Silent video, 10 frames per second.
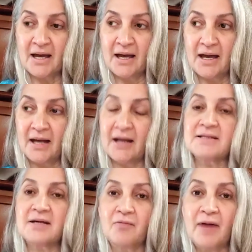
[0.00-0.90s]
And as
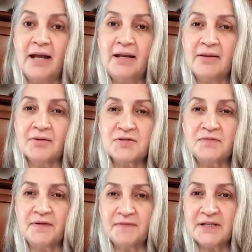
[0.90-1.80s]
I read those
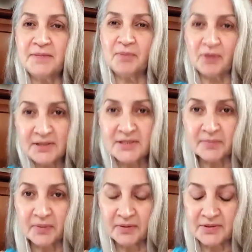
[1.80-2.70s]
50
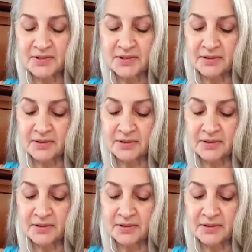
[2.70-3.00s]
principles,